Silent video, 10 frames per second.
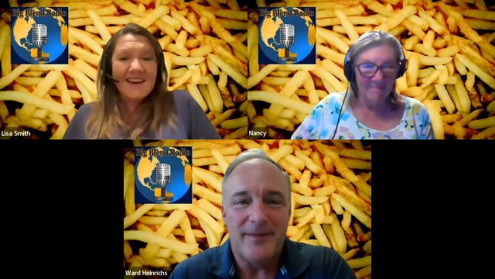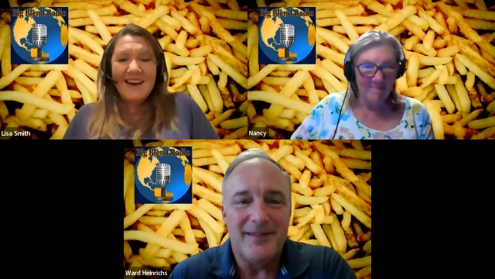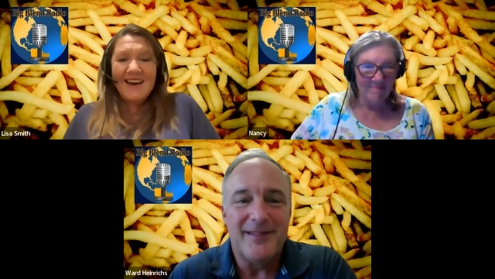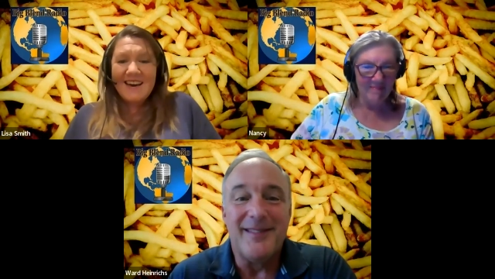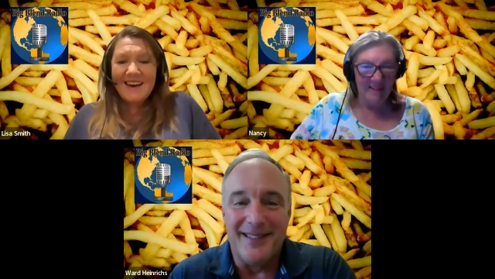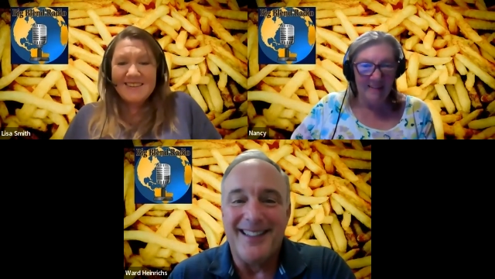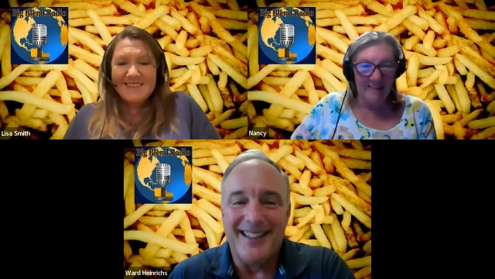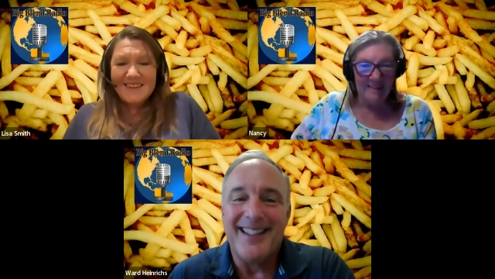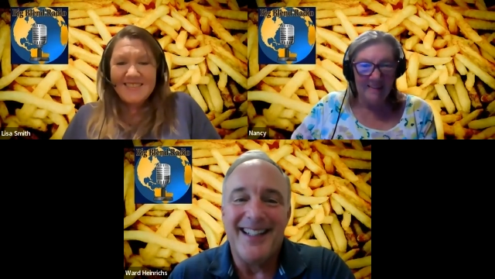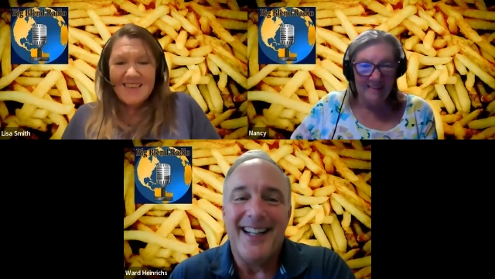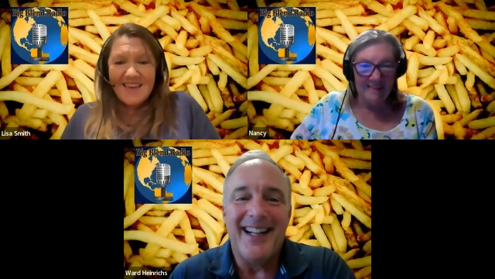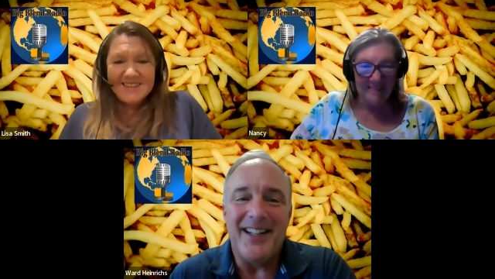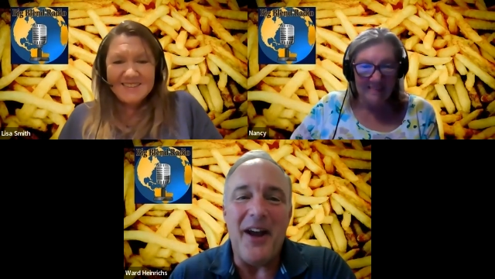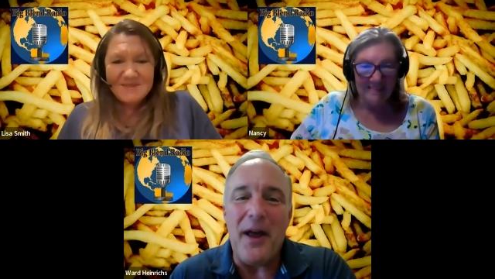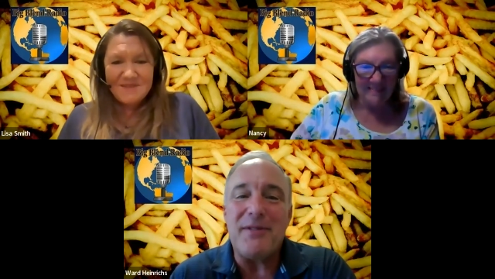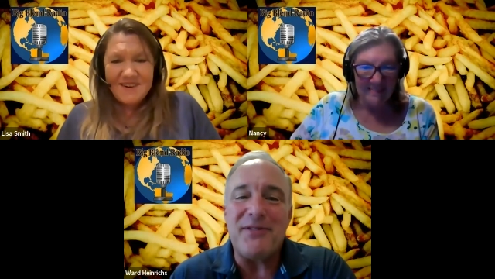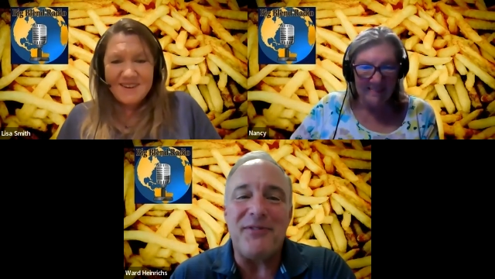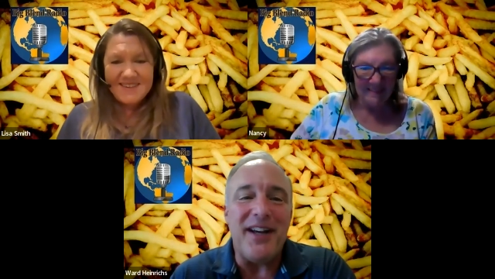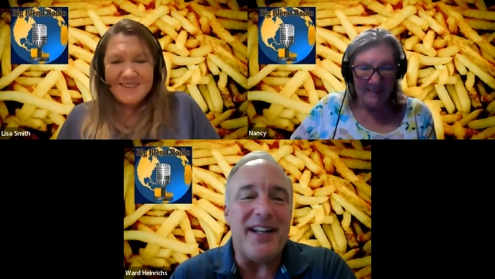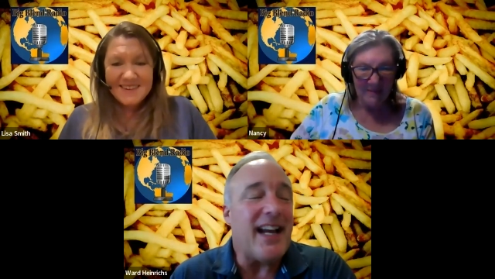Speaker 1: no, that was
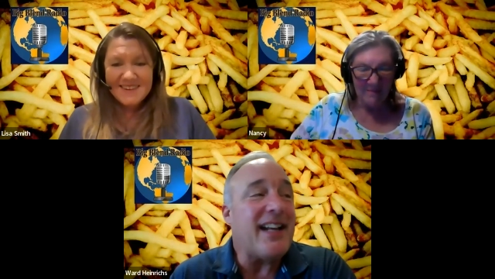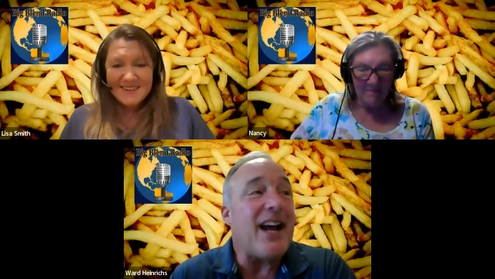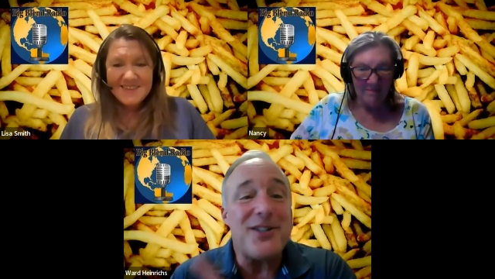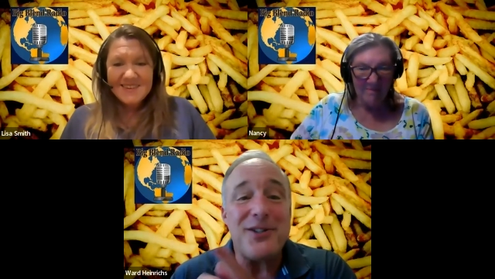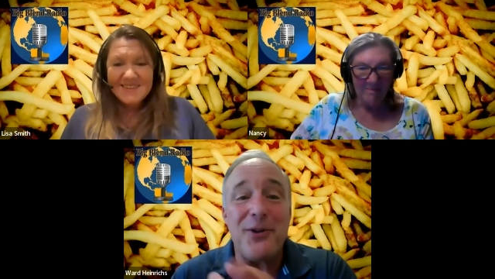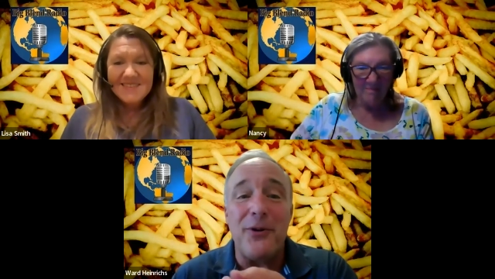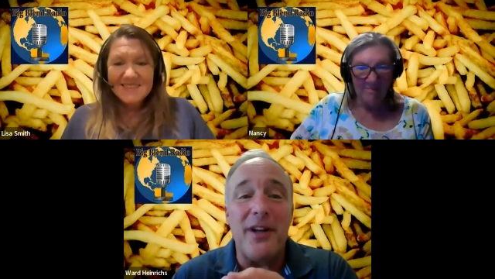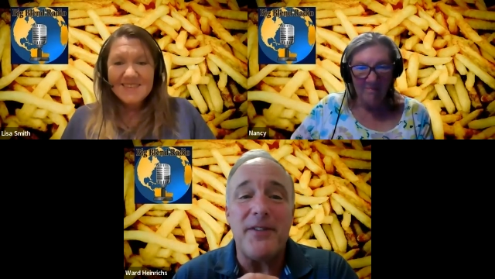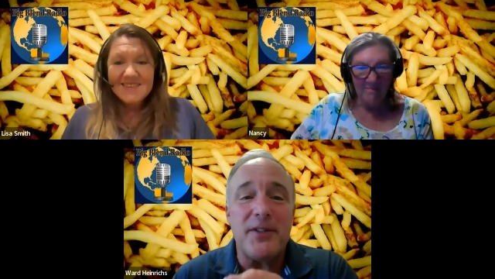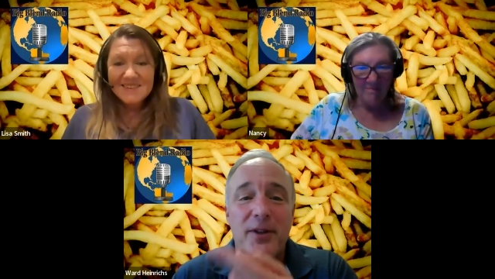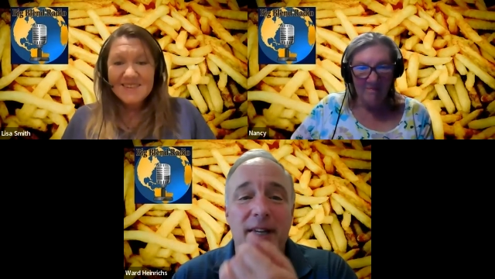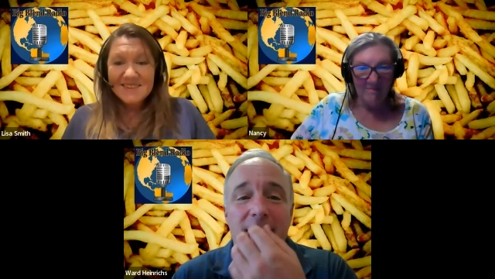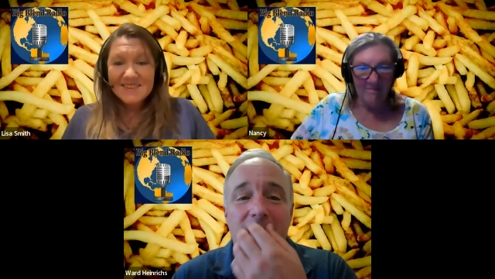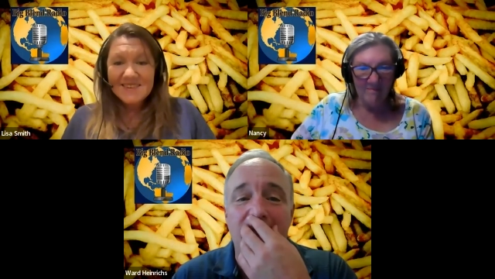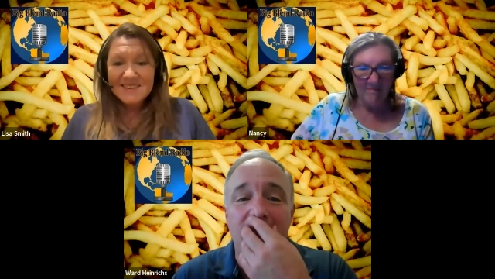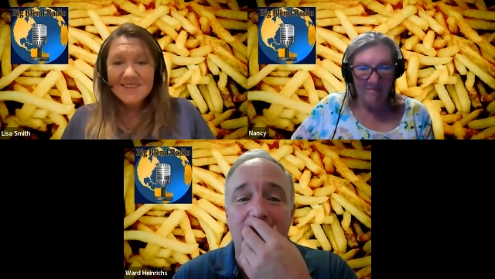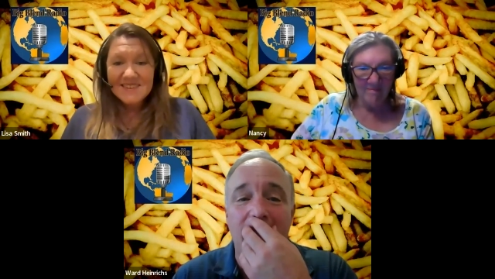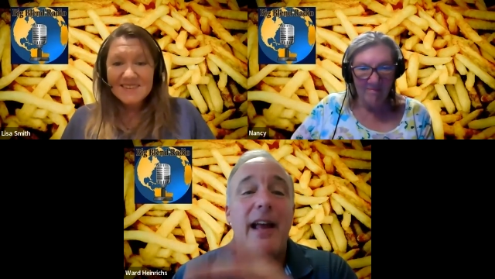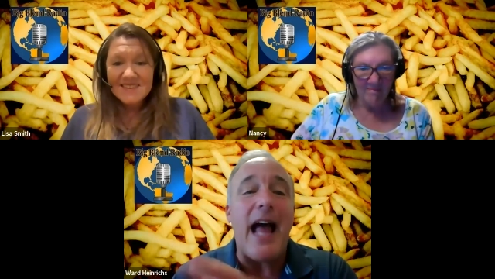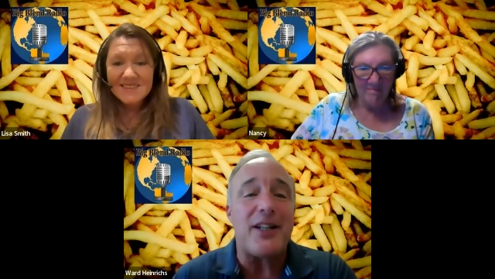fun. And now she's old enough to drink. And
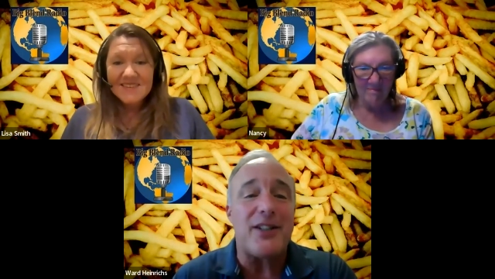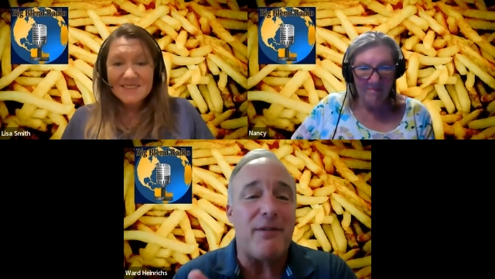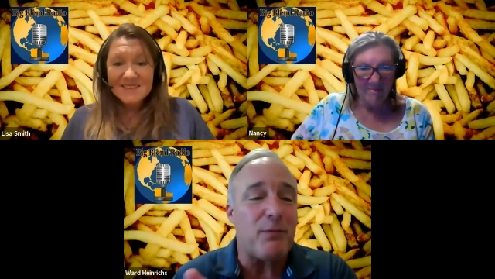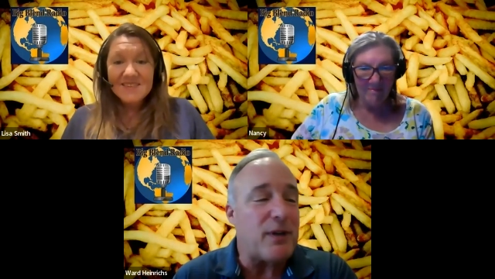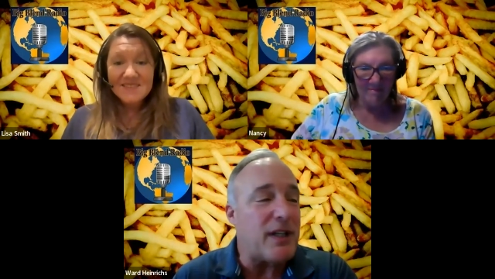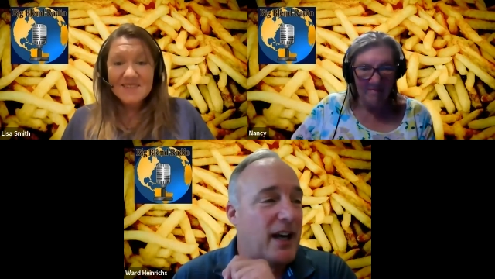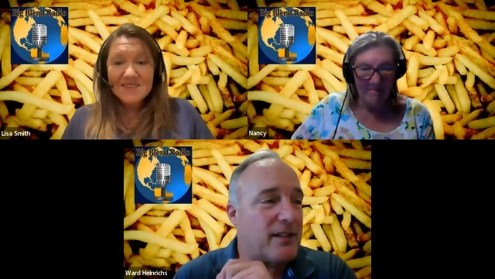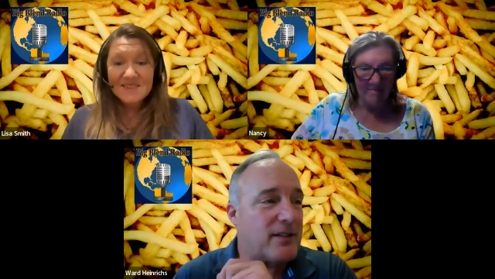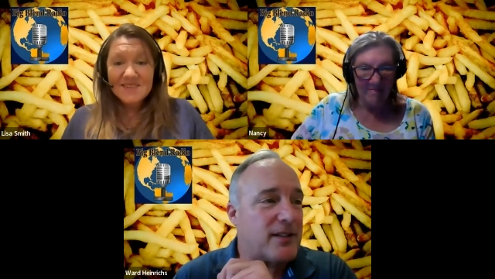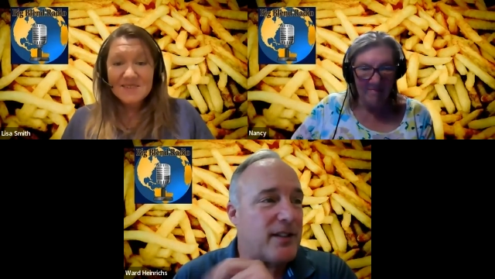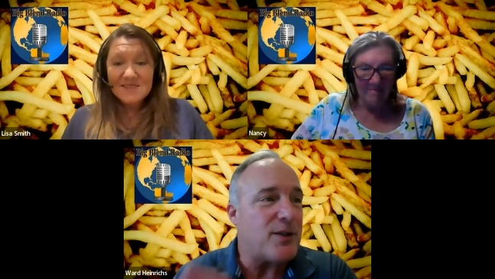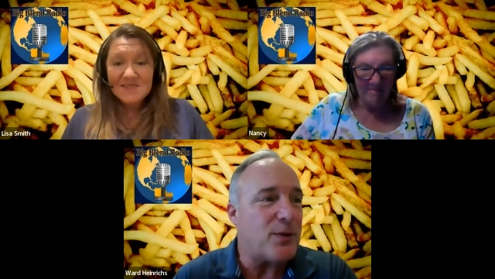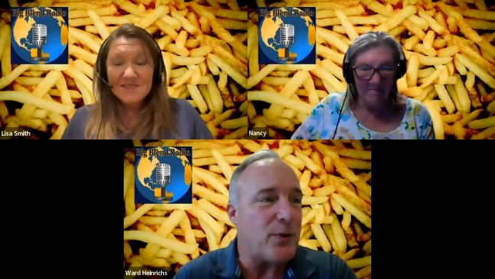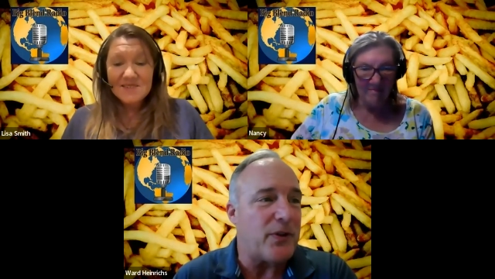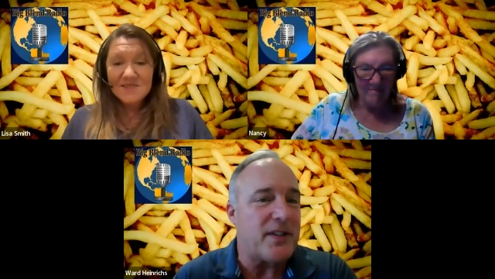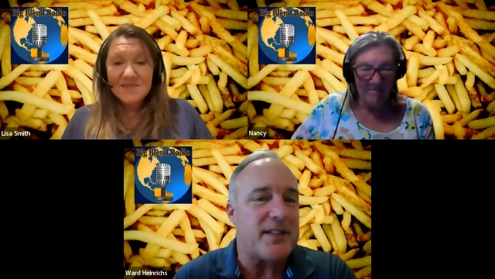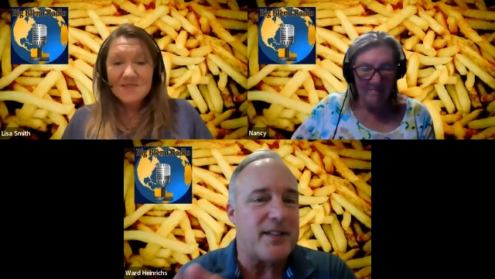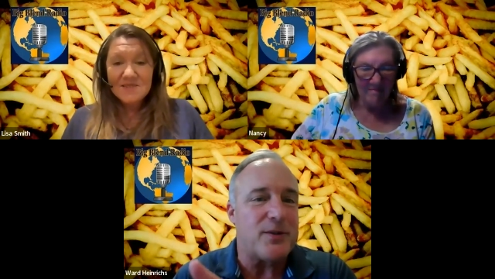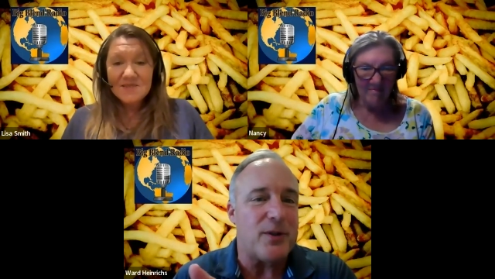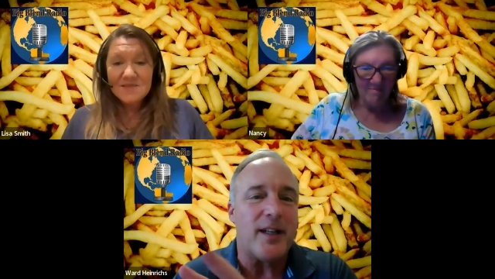I actually have three daughters, and the two oldest
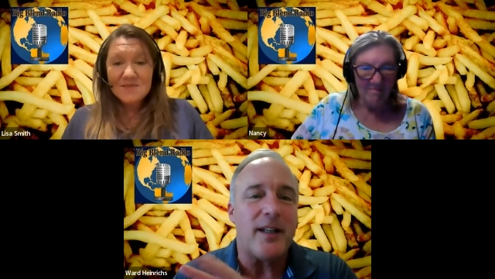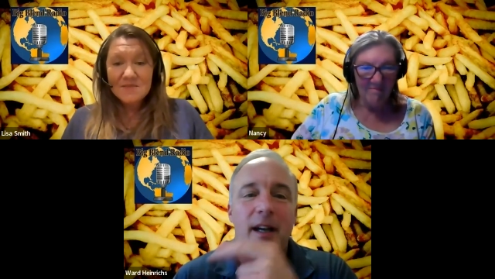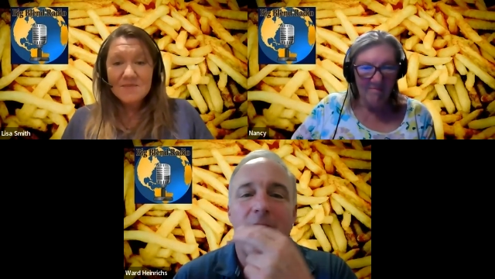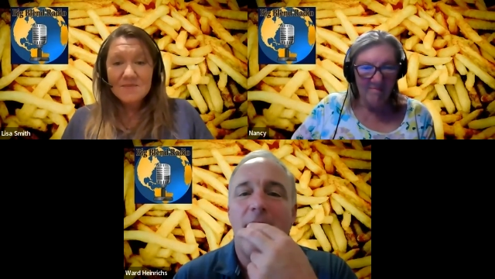can drink.